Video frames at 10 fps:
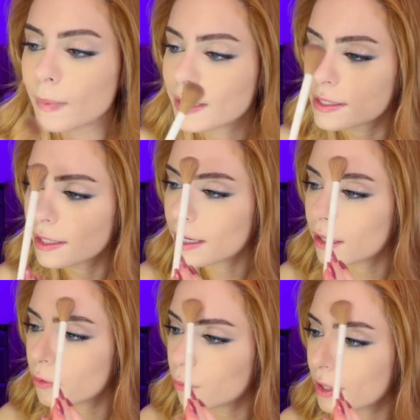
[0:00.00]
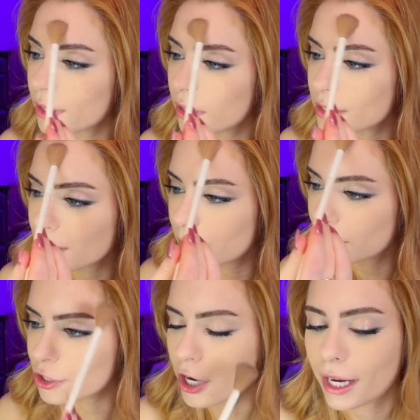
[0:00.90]
my skin with something
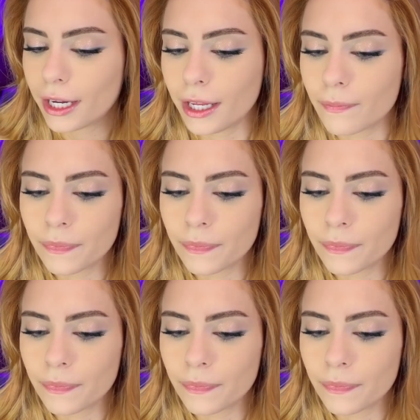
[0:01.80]
shiny.